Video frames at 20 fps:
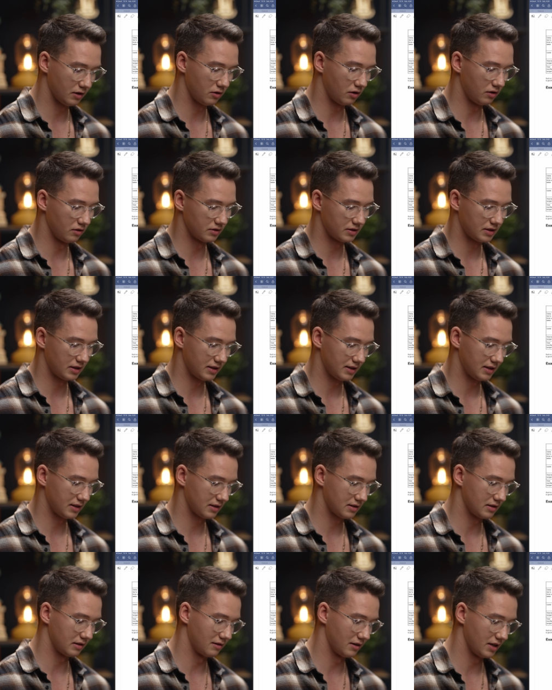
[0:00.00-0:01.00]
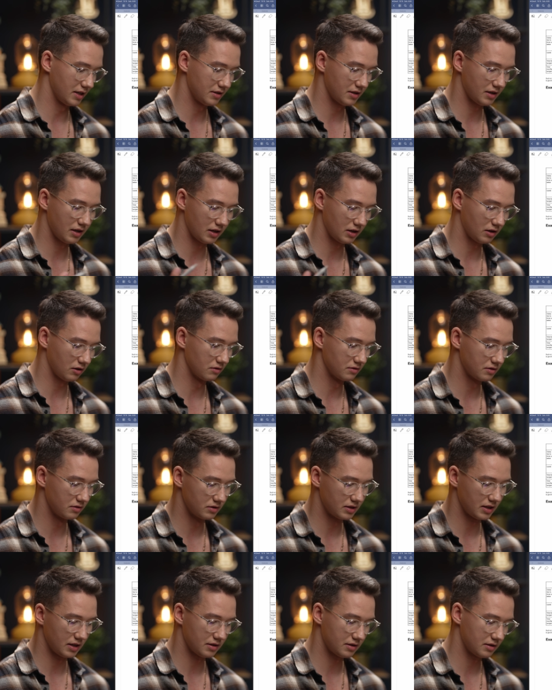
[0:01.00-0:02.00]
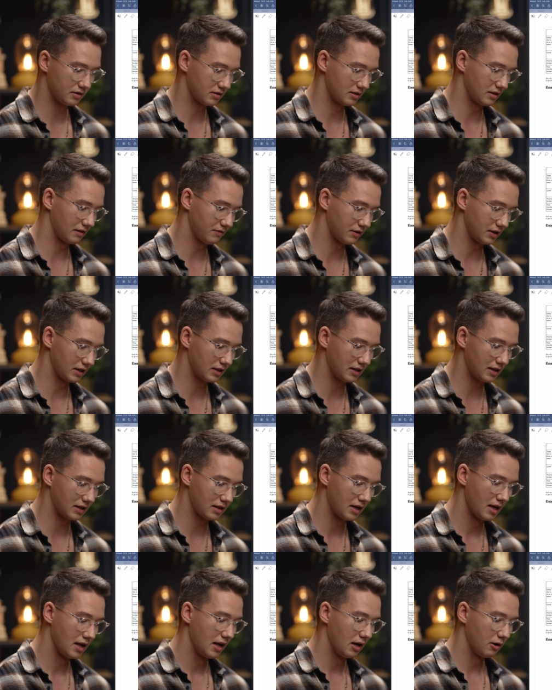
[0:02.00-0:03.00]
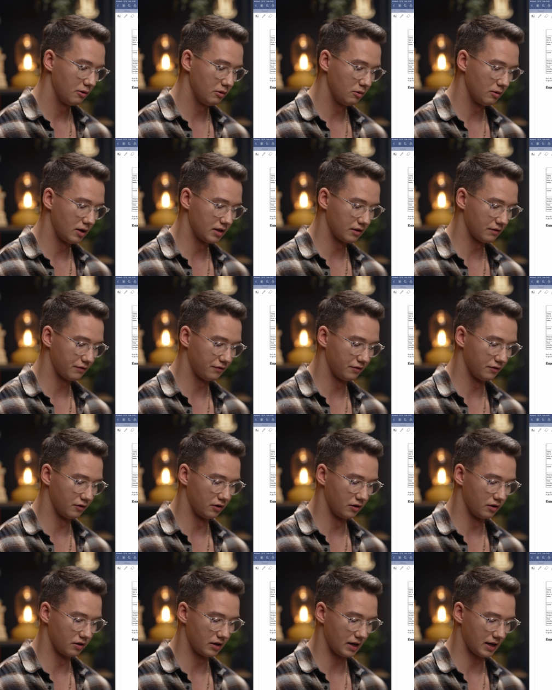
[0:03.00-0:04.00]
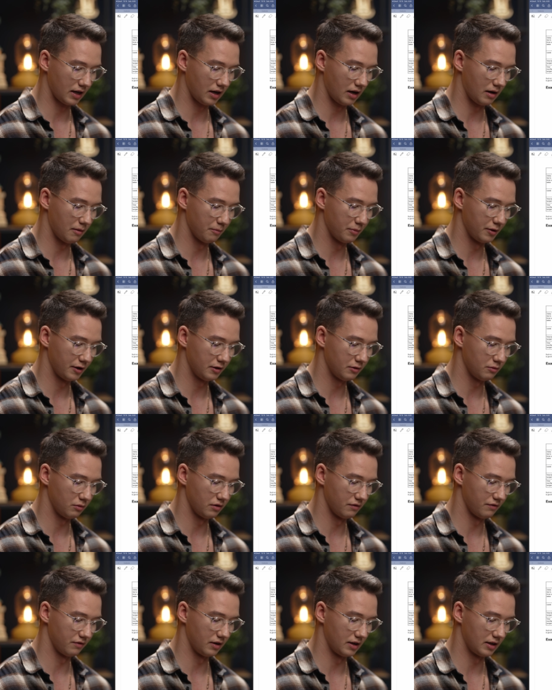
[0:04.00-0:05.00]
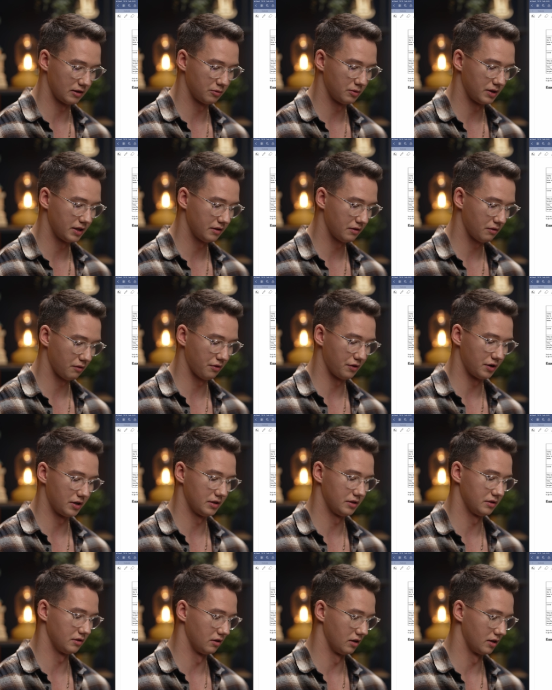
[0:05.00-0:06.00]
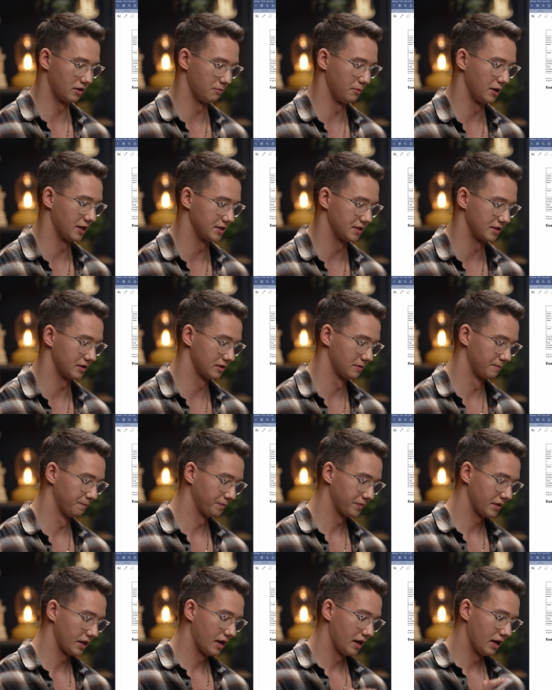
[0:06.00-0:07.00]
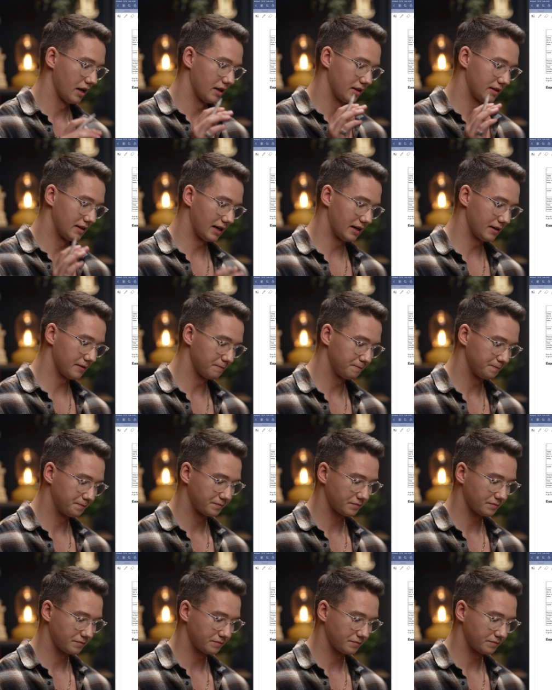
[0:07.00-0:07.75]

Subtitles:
contacts, arranging a consultation, stuff like that, we went for a campaign with a $20 to $30 budget. Then